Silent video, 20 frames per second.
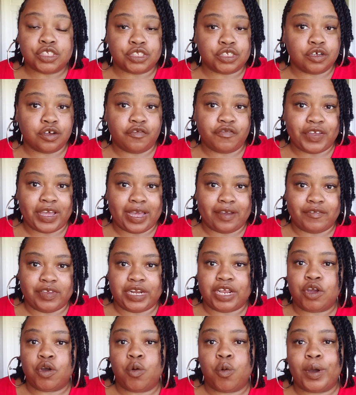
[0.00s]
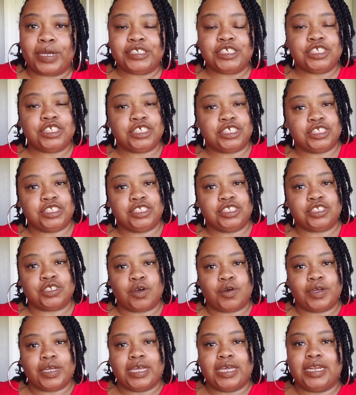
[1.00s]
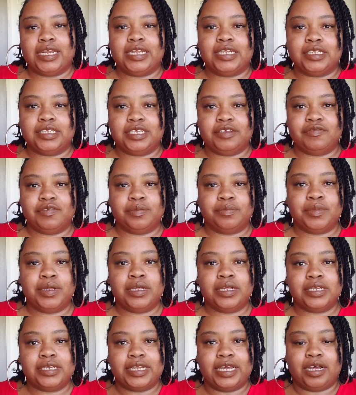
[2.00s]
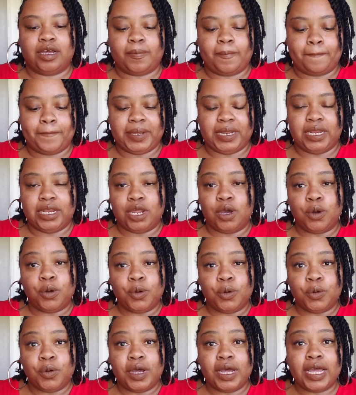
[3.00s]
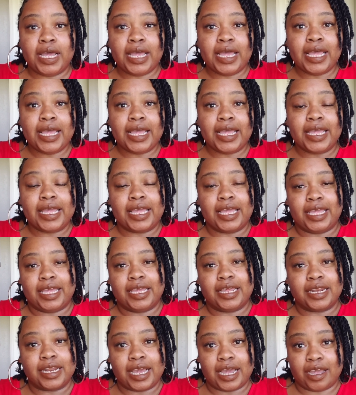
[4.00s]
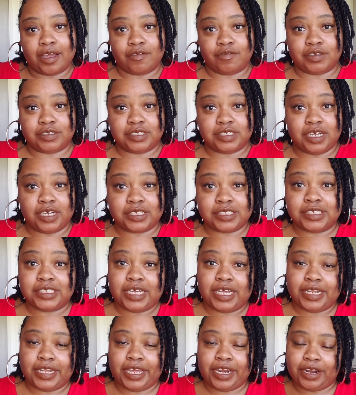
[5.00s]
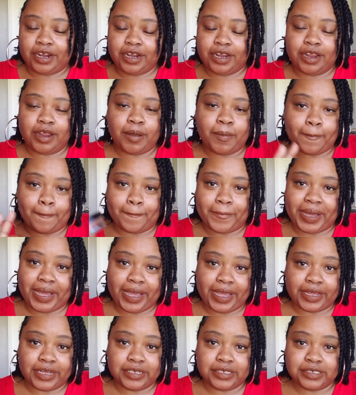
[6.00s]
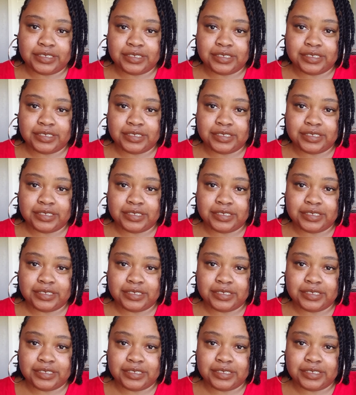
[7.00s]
So if you have any questions, go ahead and leave them down below. And I will talk to y'all later. Bye.